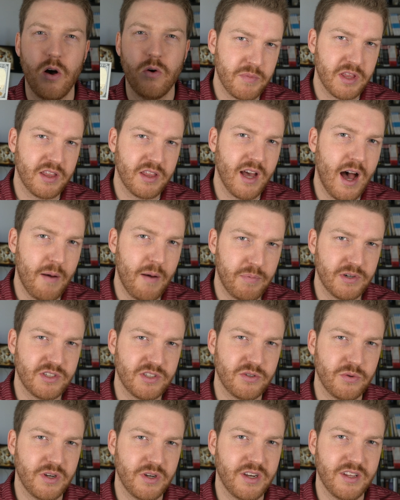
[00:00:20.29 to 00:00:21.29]
Give me the
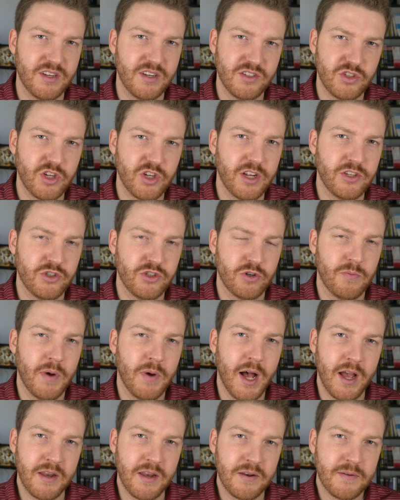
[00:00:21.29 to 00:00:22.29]
opportunity to change your
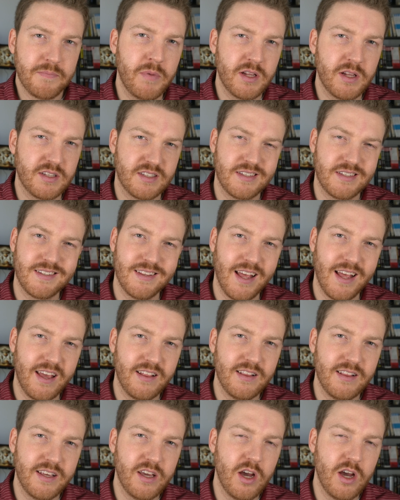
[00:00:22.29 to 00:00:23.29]
mind. I'm gonna
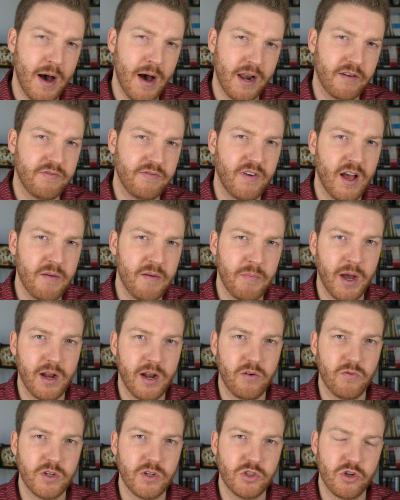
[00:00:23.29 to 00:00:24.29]
slightly modify
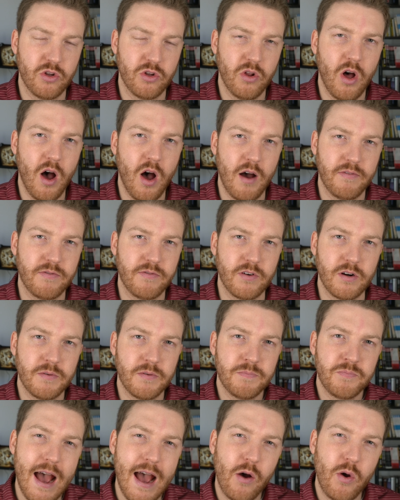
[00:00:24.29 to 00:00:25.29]
my original offer.
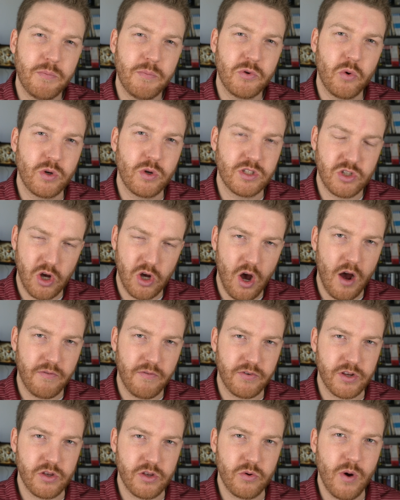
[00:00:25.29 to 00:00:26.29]
Now I'm going to
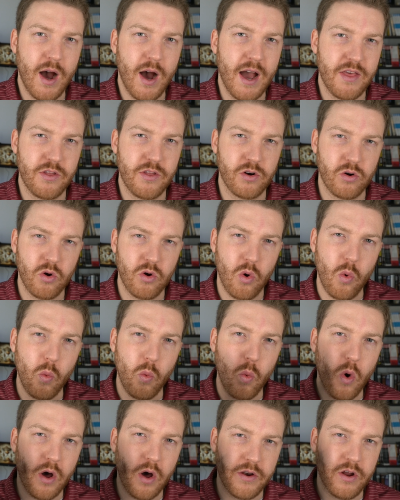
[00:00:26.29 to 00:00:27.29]
offer you either
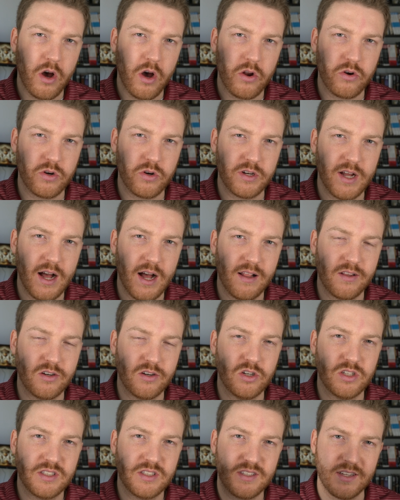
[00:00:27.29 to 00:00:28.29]

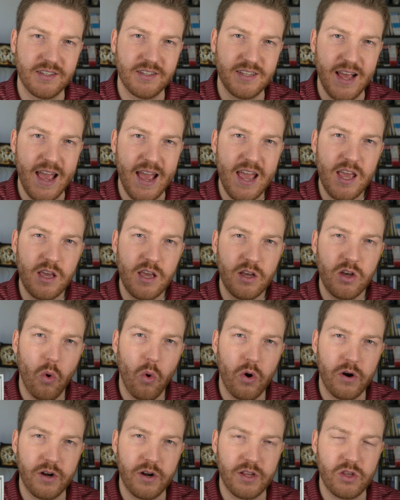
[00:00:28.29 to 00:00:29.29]
$100 today,
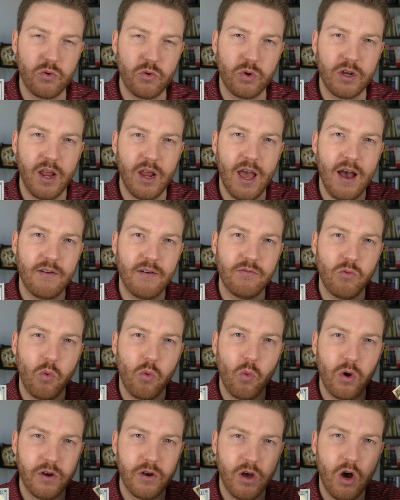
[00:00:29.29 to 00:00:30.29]
or you can have
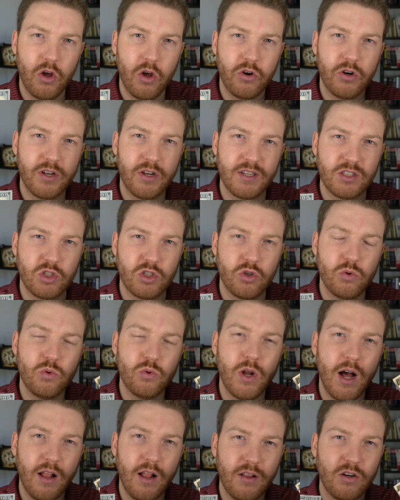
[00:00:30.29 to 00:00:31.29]

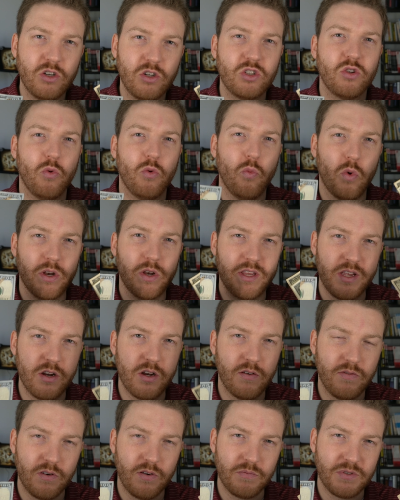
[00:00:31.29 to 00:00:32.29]
$102 one
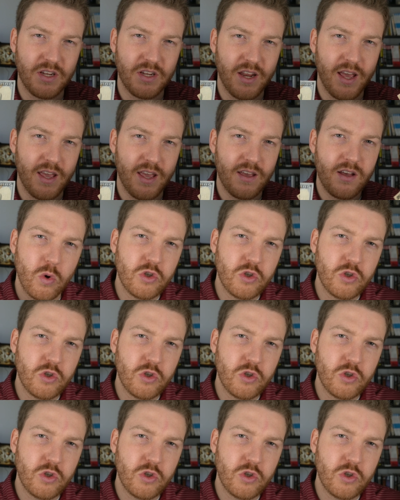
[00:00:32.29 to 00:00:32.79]
year from today.